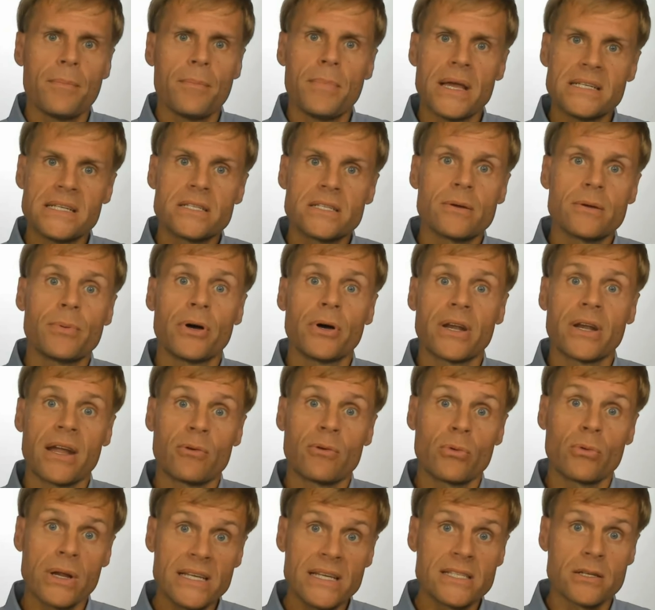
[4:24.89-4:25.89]
based upon
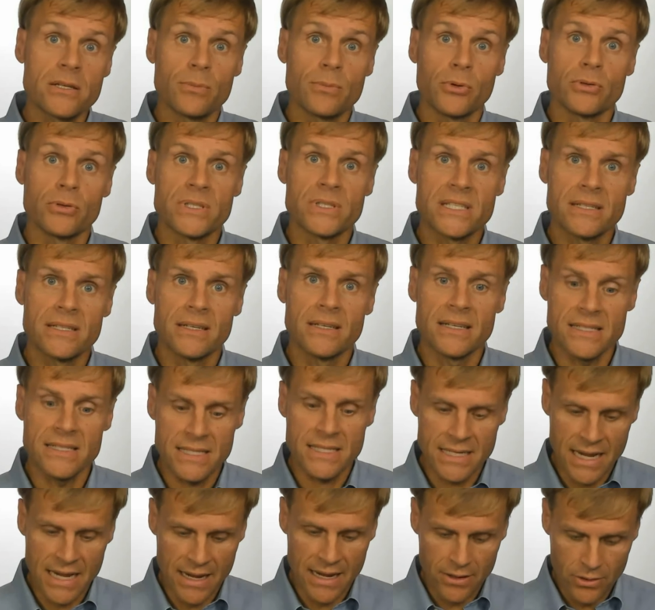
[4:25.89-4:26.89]
a reasonableness
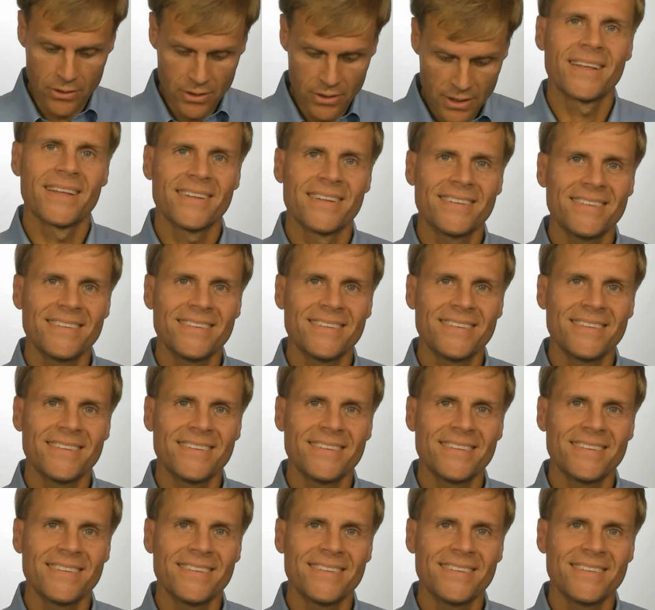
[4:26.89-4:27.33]
standard.